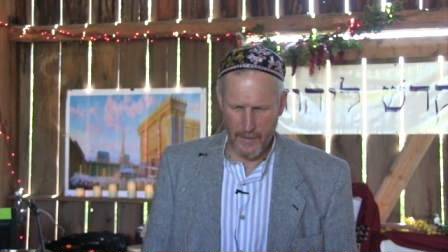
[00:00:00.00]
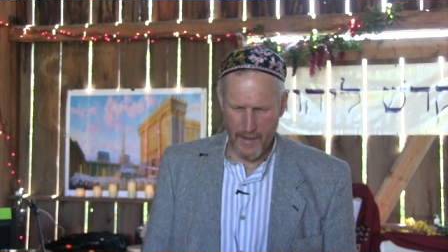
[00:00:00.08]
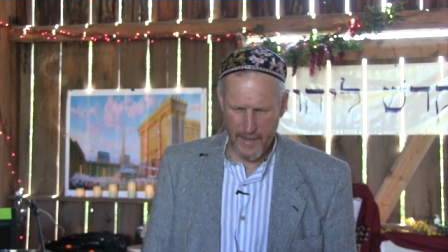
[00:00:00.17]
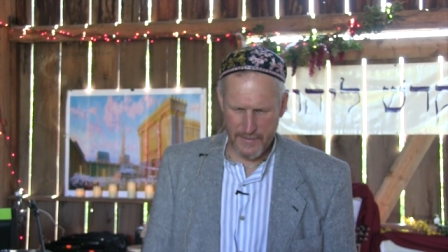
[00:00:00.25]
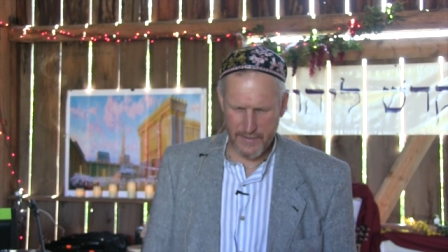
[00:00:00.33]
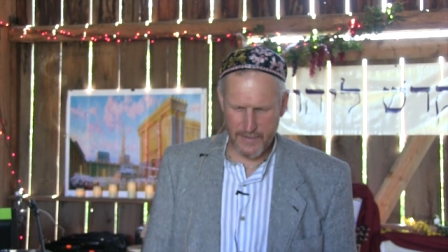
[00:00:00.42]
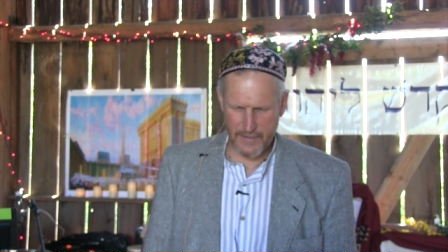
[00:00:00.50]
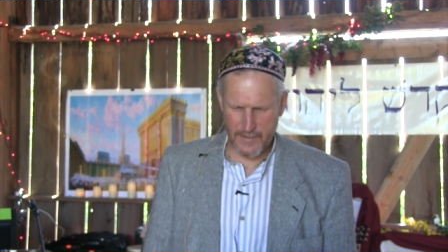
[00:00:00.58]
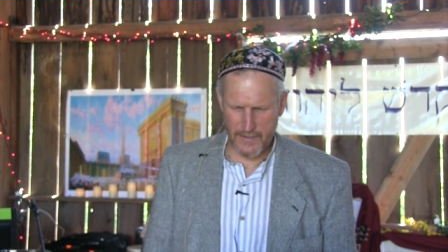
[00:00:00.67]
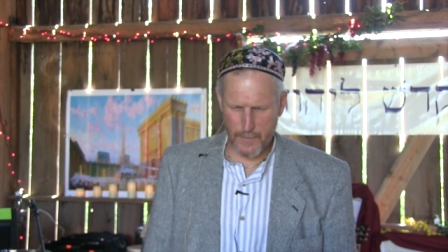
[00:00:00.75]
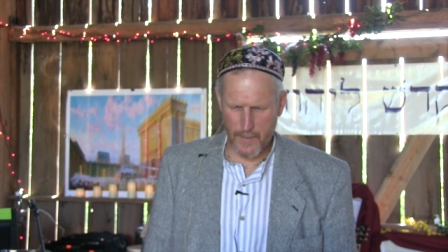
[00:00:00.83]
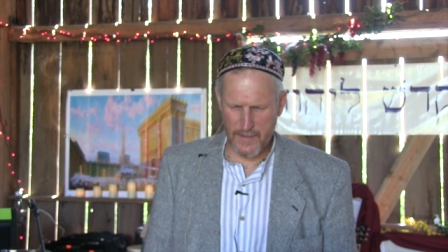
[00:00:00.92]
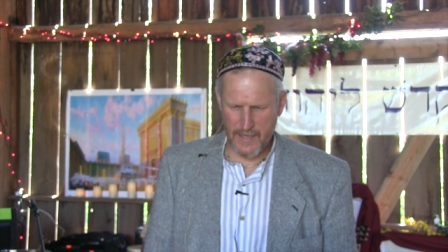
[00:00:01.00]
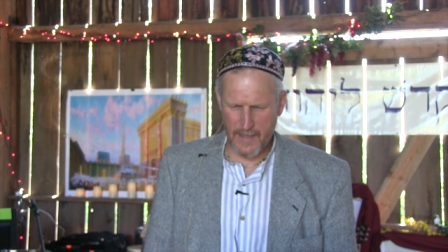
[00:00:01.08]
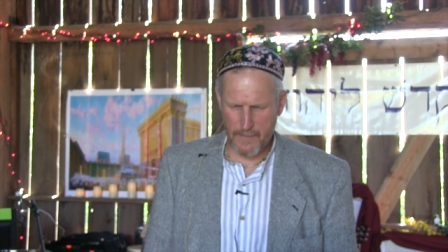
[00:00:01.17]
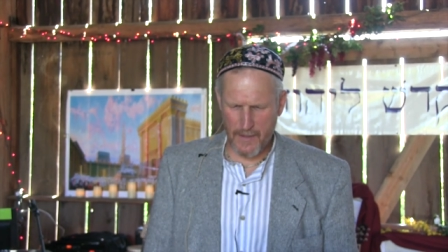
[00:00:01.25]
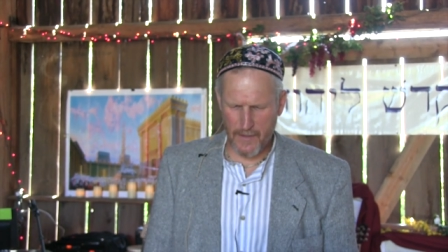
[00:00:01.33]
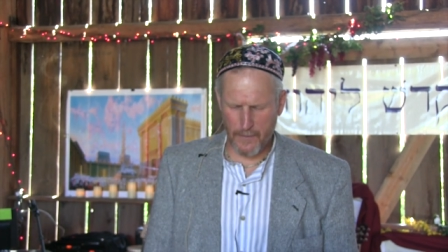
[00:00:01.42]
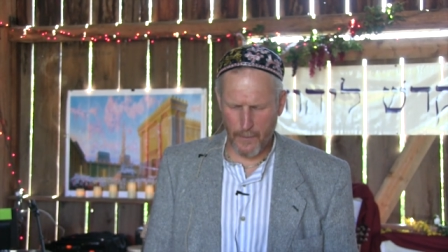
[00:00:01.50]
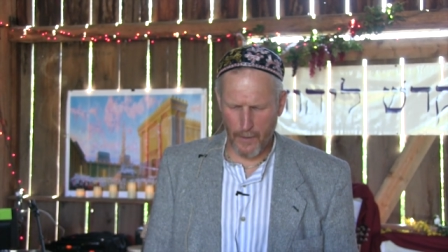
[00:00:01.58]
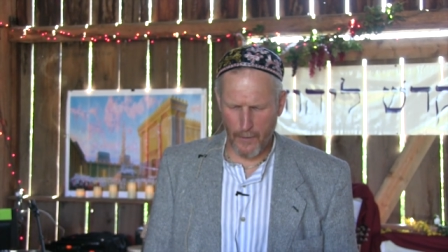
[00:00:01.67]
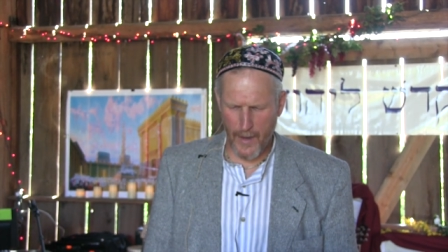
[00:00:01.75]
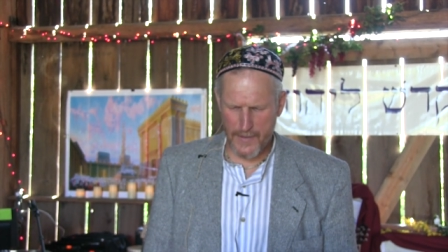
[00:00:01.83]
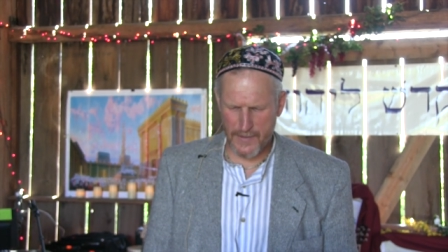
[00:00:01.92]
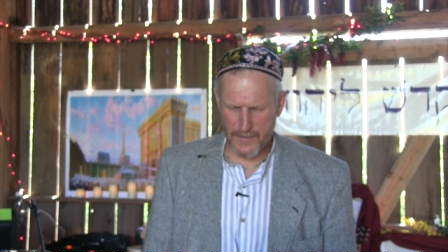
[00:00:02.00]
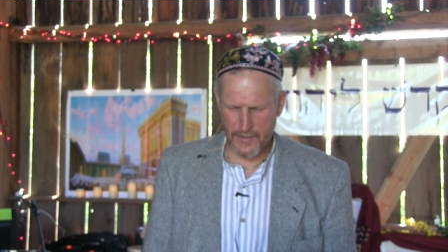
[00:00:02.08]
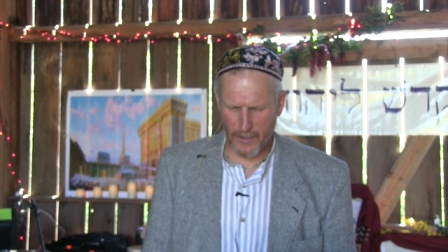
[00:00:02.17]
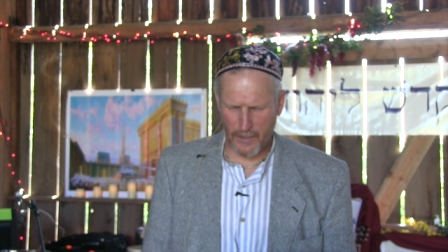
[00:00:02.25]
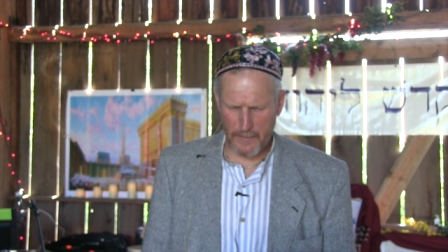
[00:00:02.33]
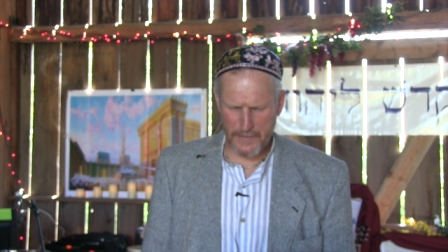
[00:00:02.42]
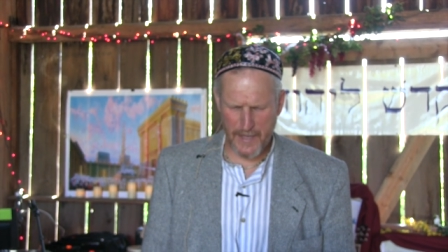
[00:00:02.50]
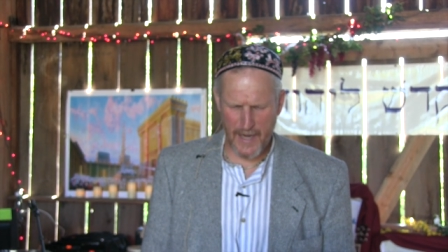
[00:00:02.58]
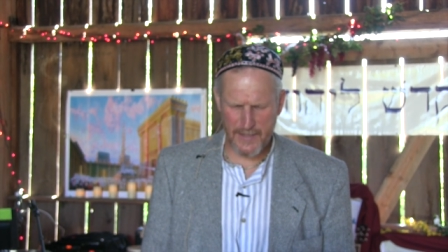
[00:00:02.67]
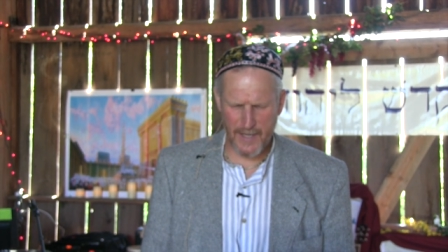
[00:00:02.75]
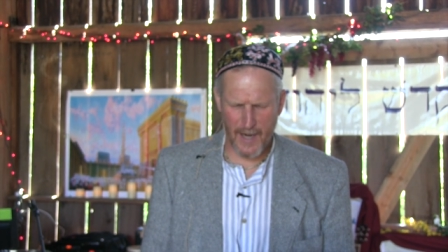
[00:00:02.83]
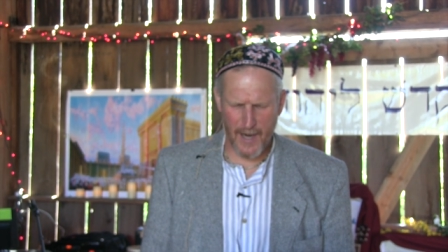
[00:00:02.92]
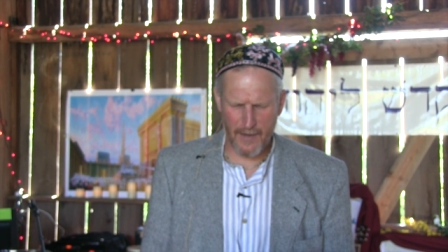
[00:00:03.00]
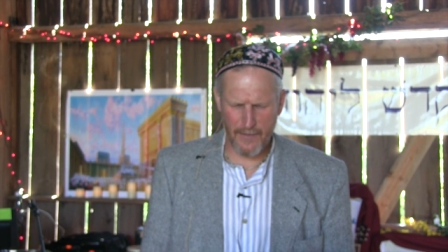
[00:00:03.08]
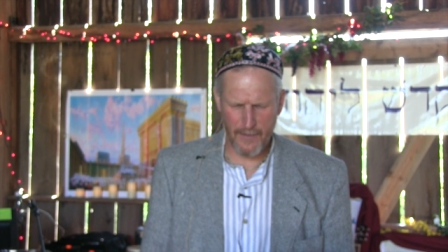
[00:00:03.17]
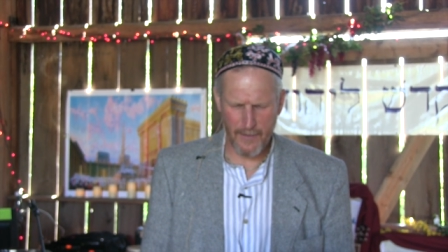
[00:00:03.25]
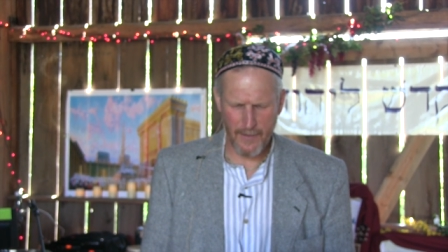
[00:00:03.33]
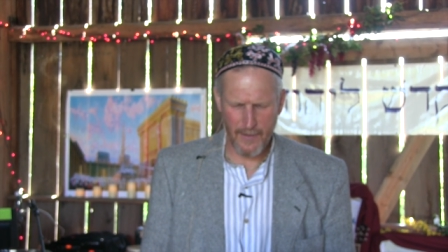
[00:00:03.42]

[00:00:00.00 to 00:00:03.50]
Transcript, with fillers: Yes, this is redeemed Israel who has a circumcised heart